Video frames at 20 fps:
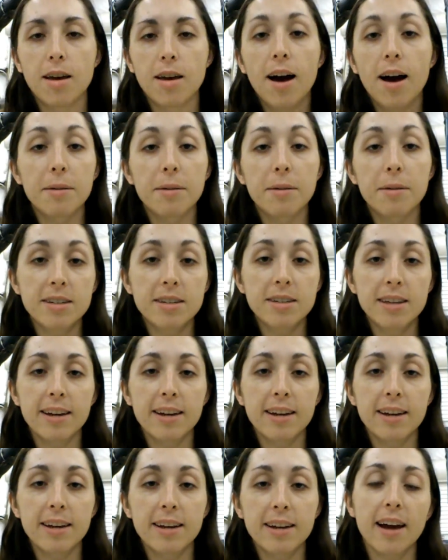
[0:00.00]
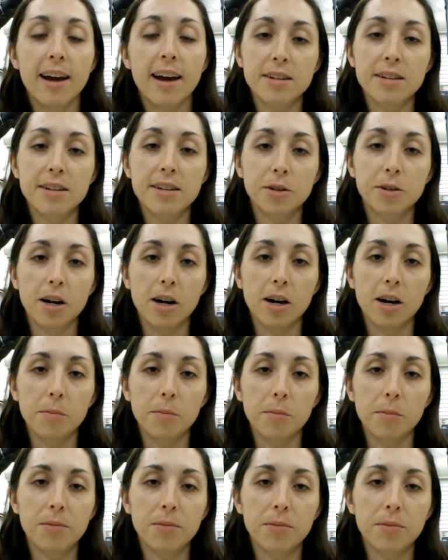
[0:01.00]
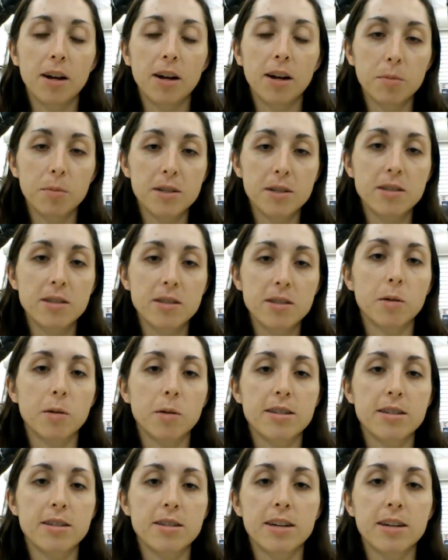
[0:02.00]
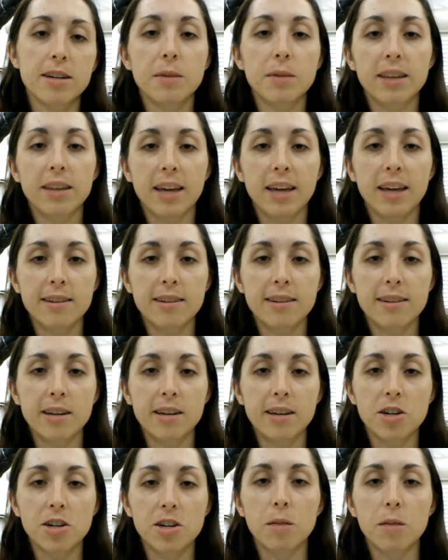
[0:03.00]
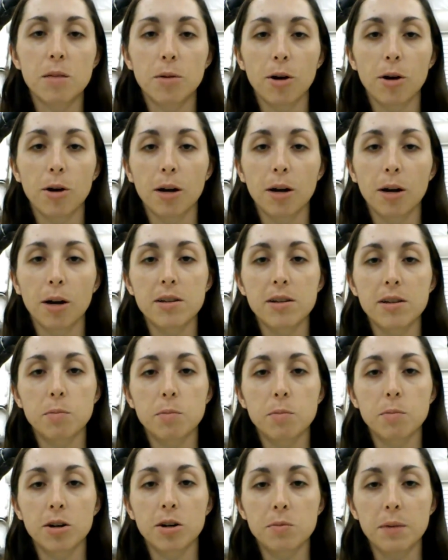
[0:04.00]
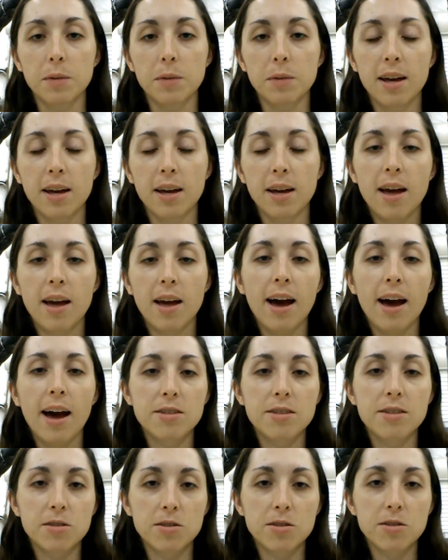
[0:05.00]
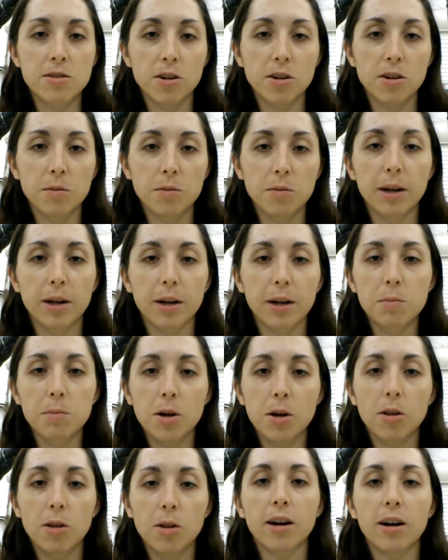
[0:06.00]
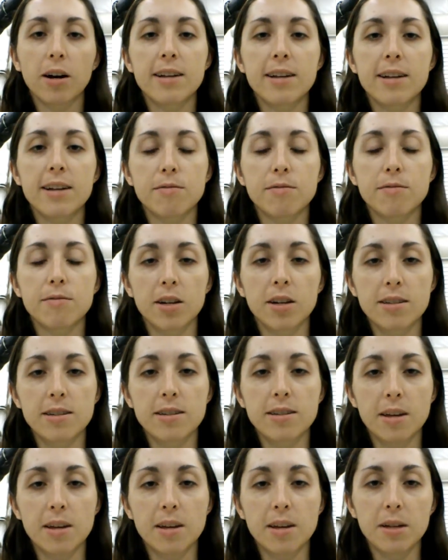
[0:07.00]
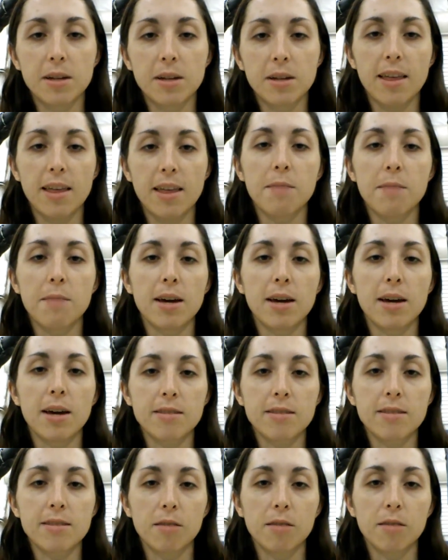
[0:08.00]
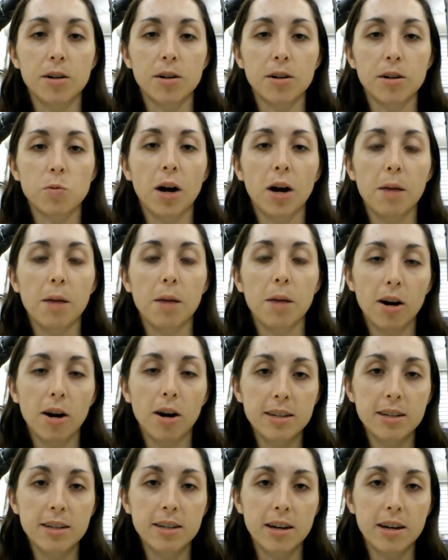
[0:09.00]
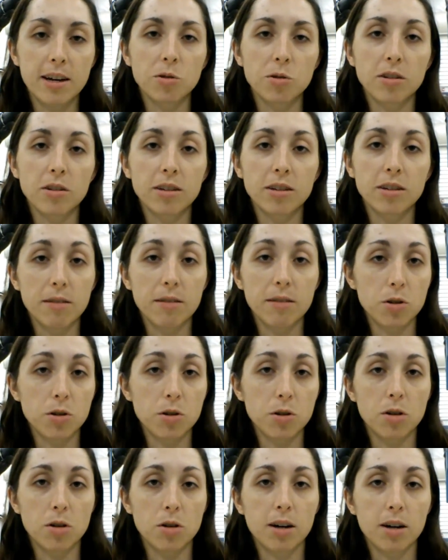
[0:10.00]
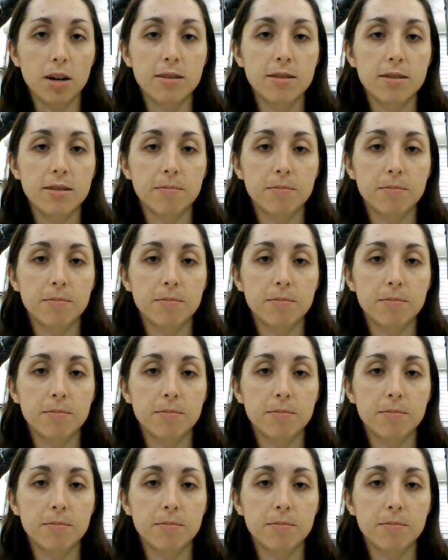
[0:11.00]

I'm here today to ask for your help. The government sequester has meant the cancellation of the program that supports me, as a result, my group no longer has the funds to send me to the APS conference, where I'm already scheduled to give two talks. The